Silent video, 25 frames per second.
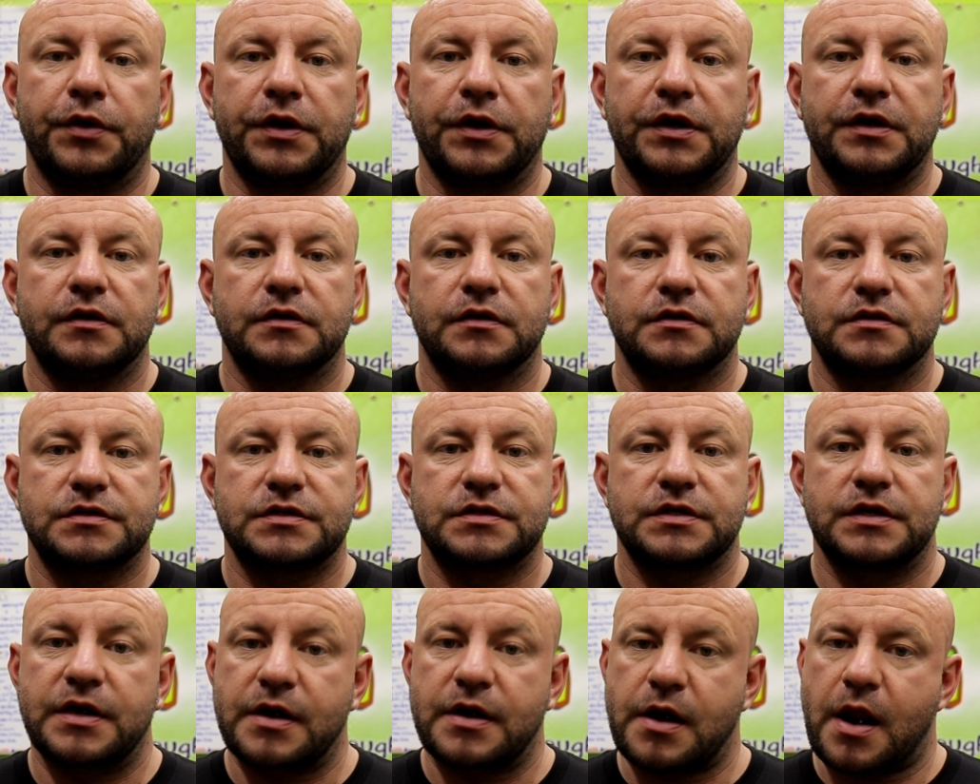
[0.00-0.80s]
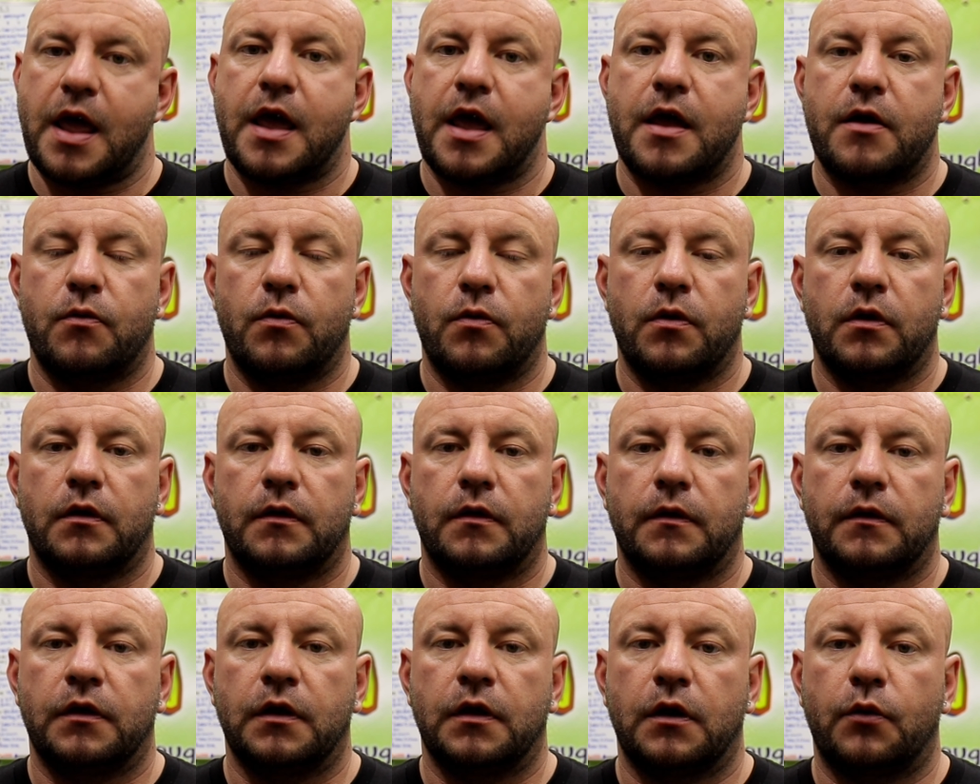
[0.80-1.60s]
breeders now,
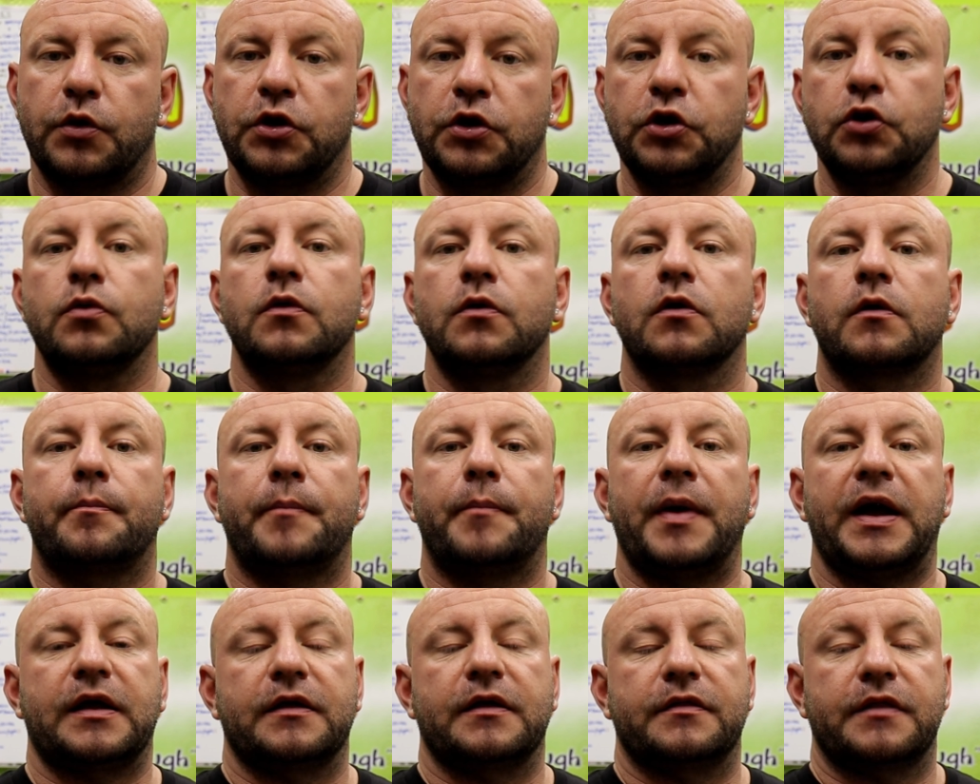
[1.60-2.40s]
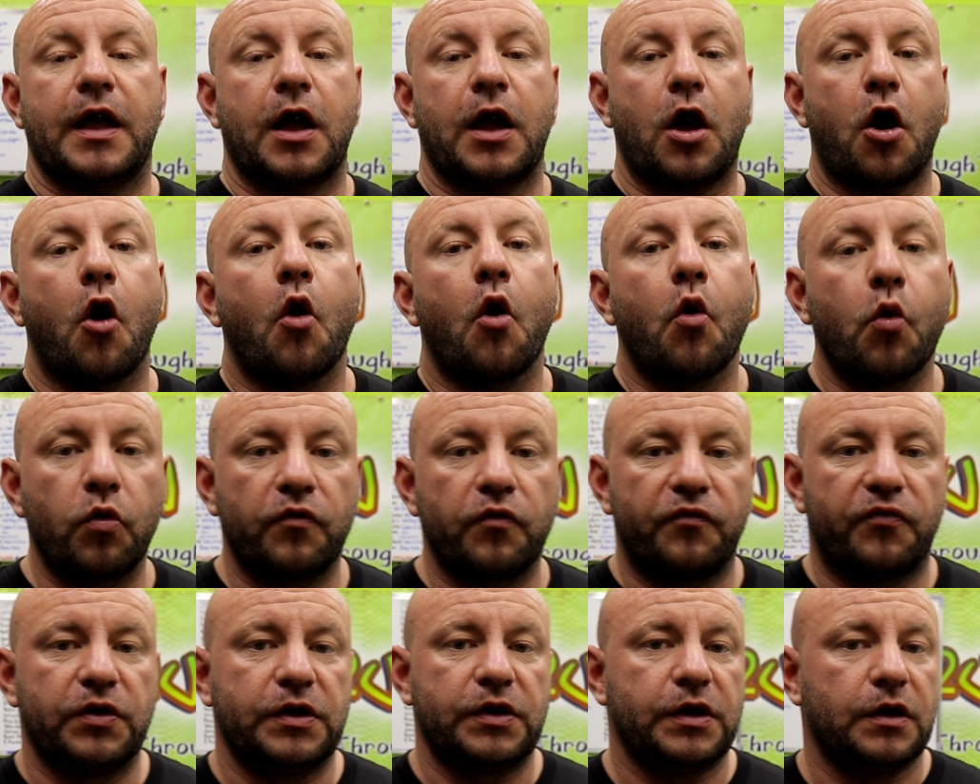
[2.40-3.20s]
you know, when you look back at their
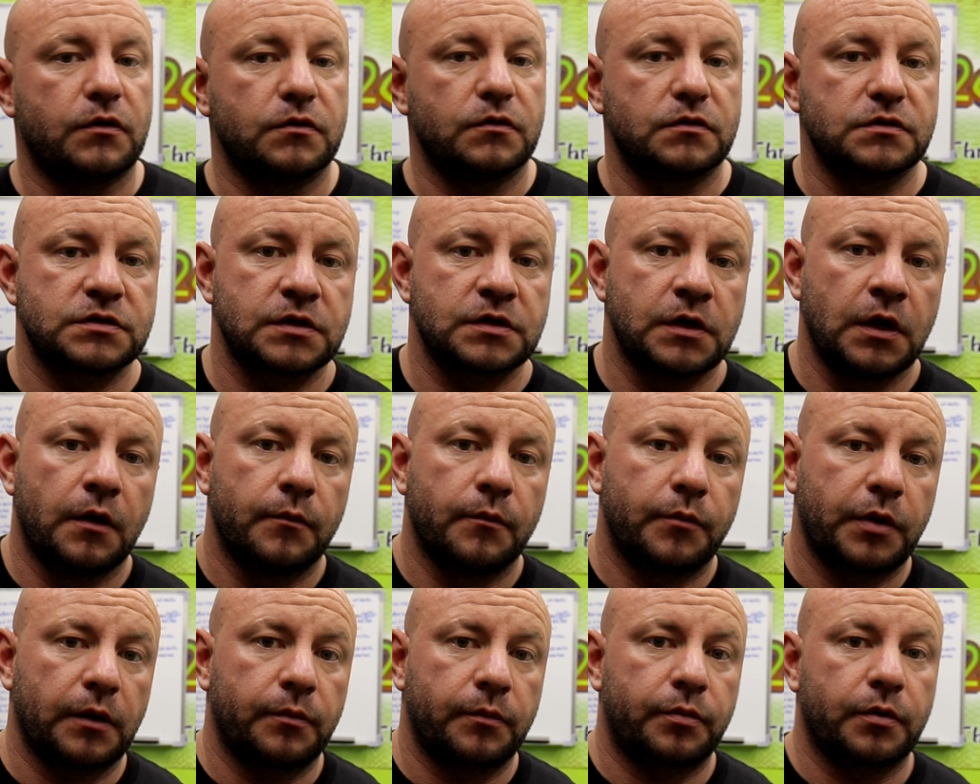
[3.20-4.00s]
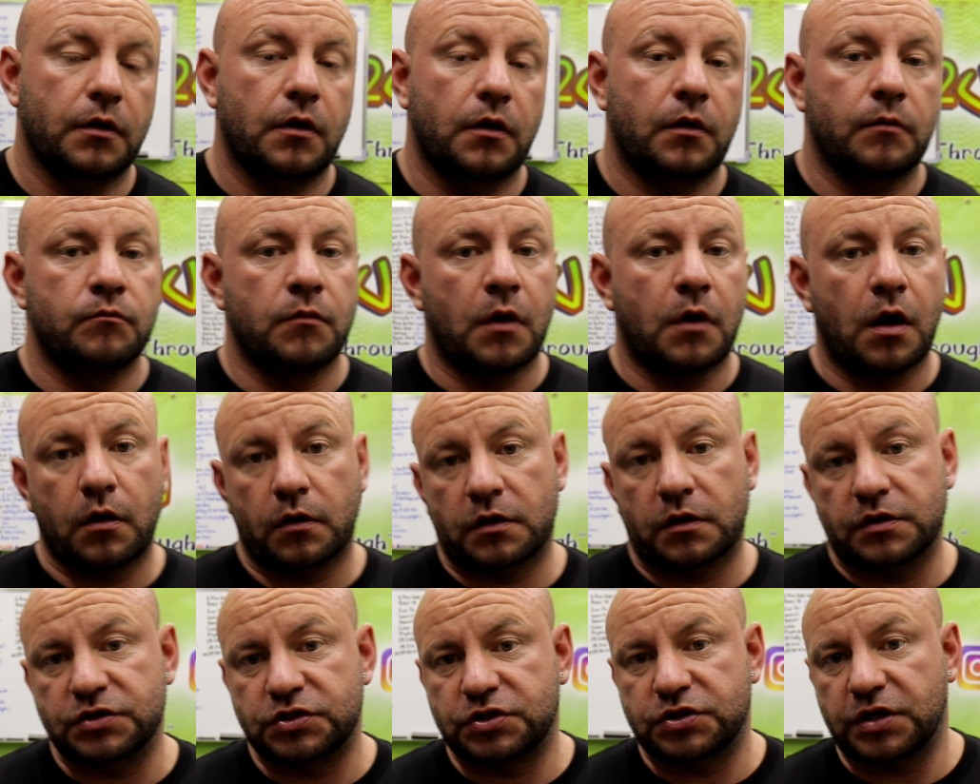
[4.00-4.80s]
old videos, people like
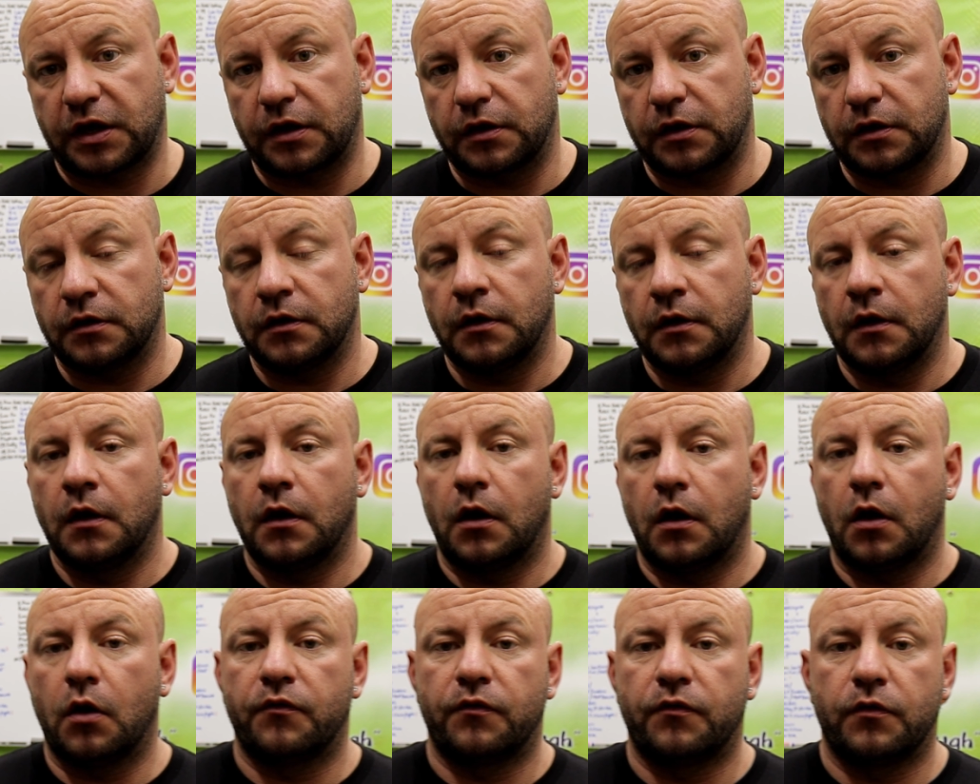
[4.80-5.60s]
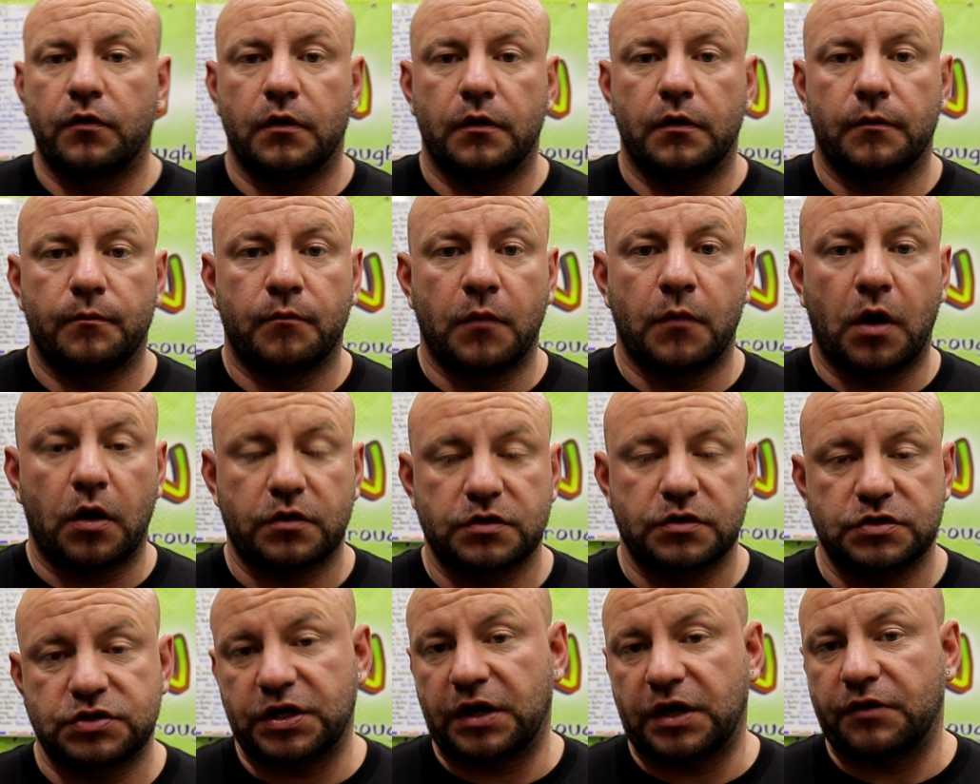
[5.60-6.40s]
Marcus Jane over at
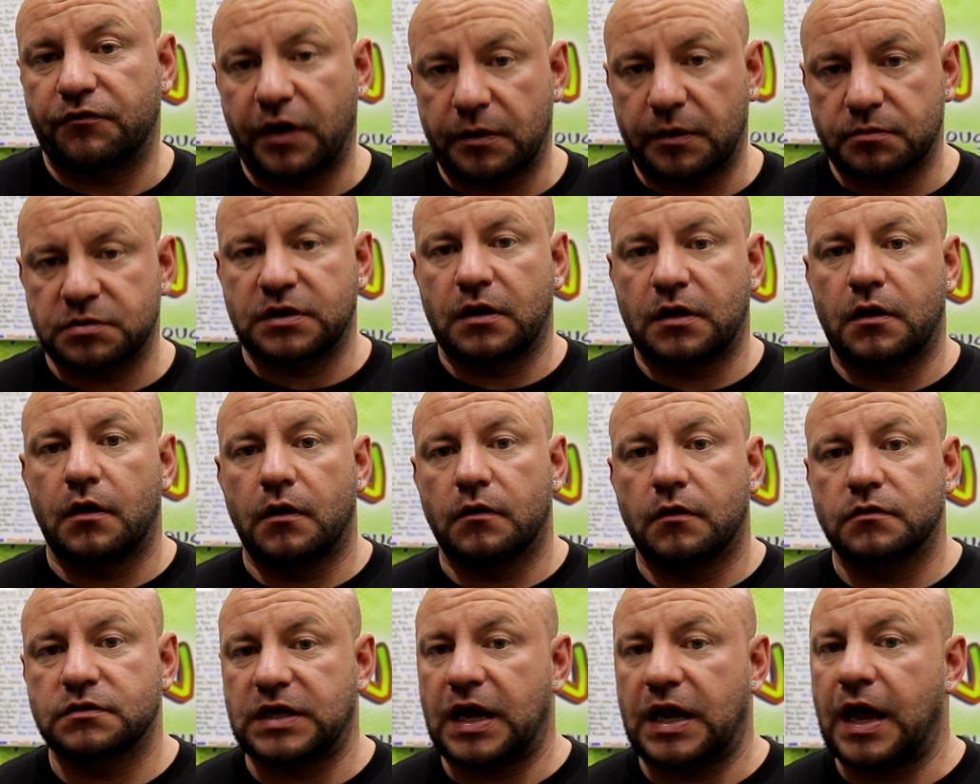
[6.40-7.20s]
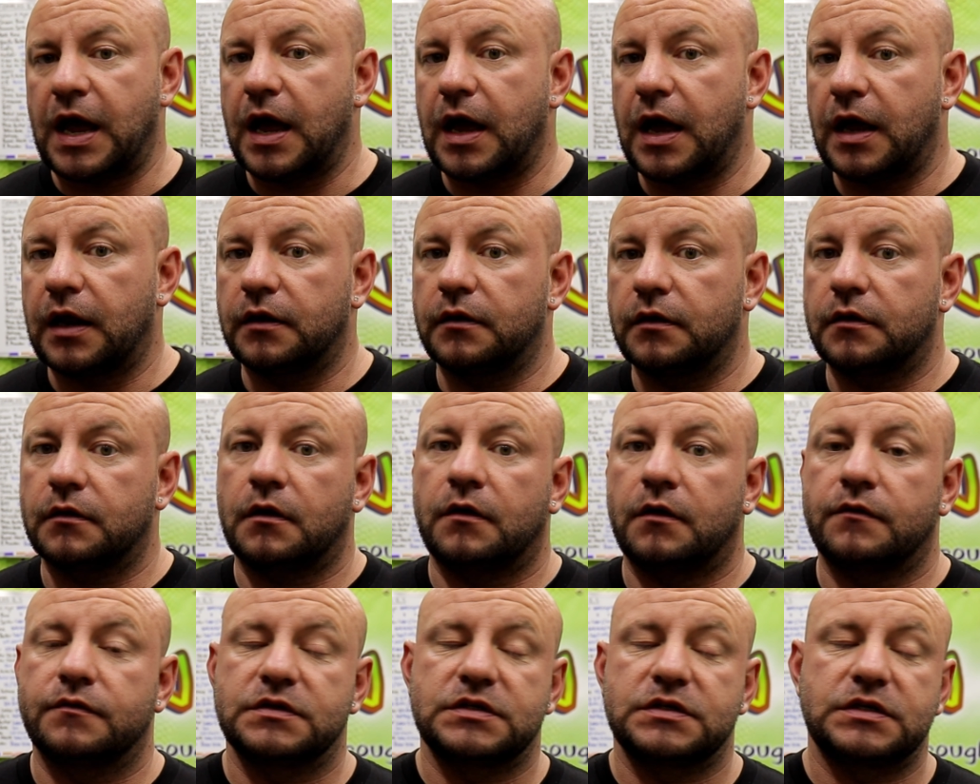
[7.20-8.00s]
Marcus Jane Reptiles, and
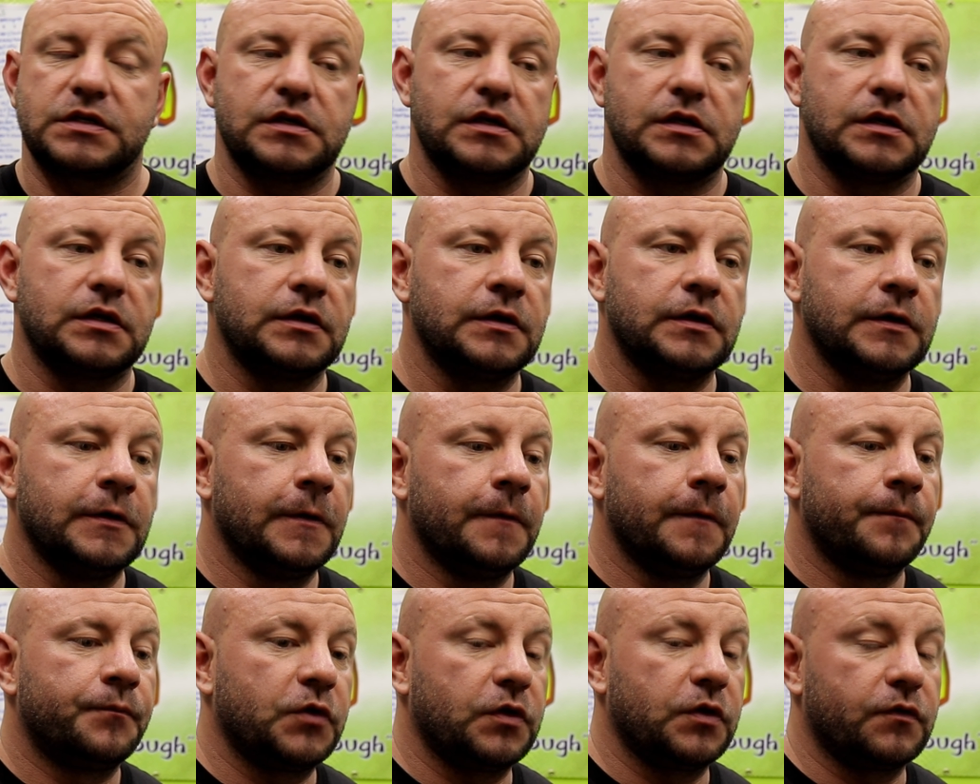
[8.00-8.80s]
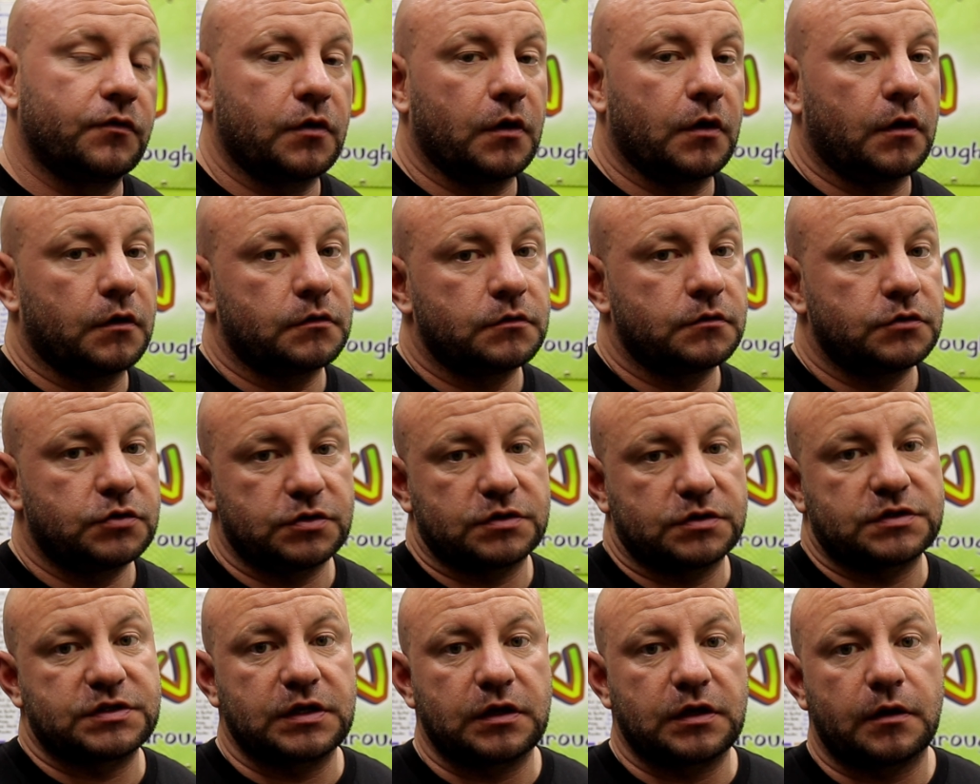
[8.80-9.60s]
obviously you've got
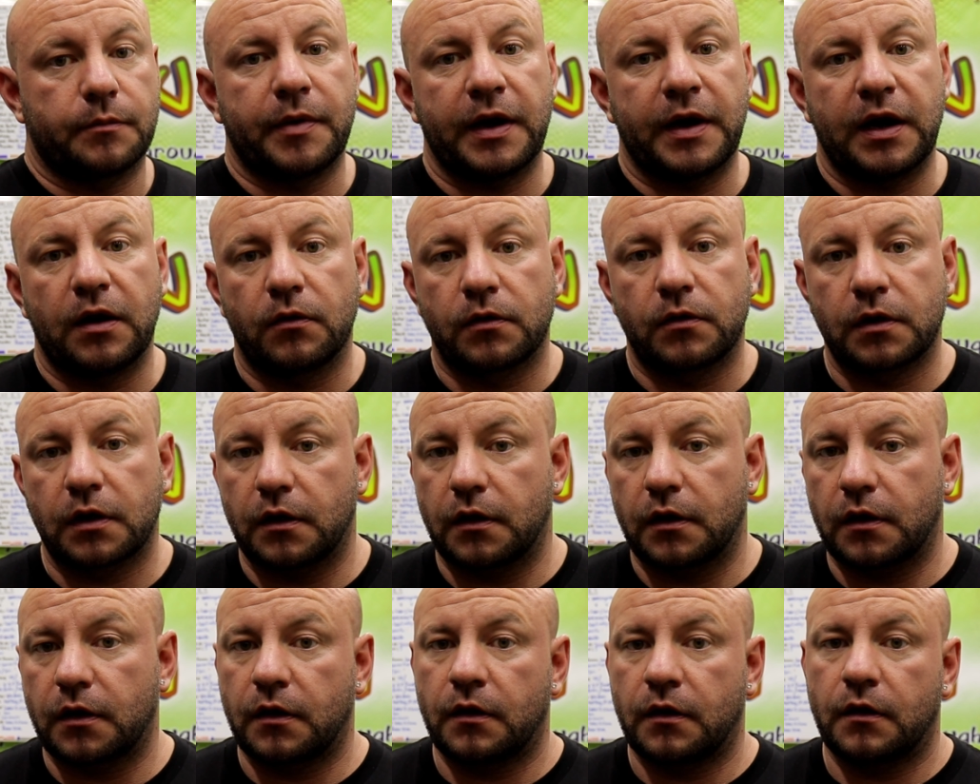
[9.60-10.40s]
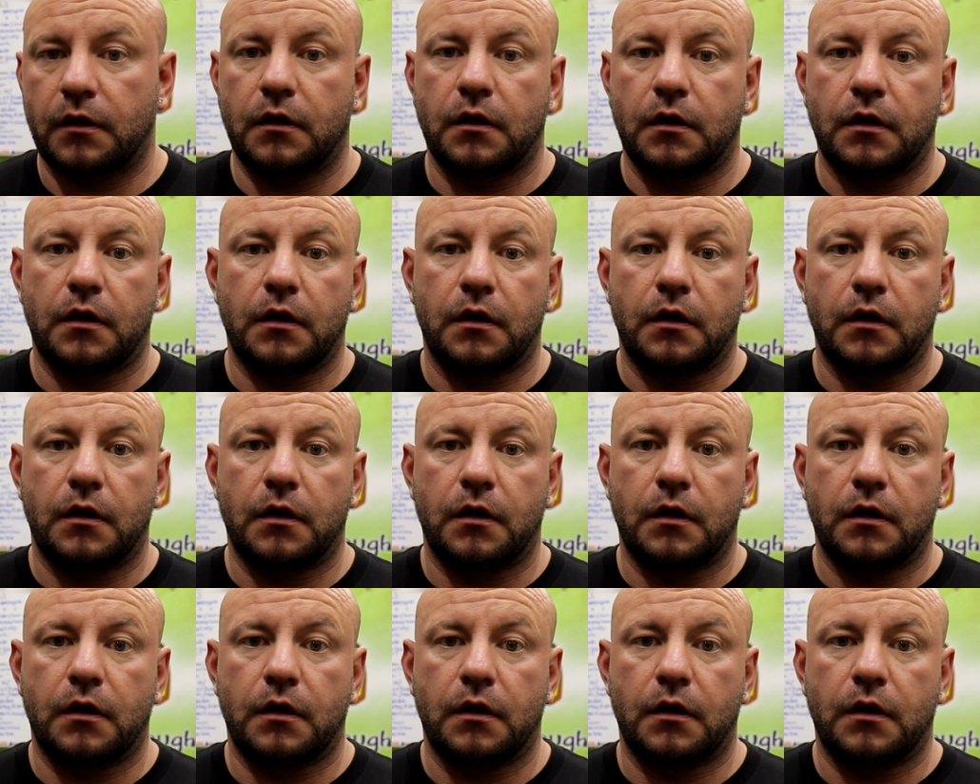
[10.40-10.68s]
Justin Kabelka,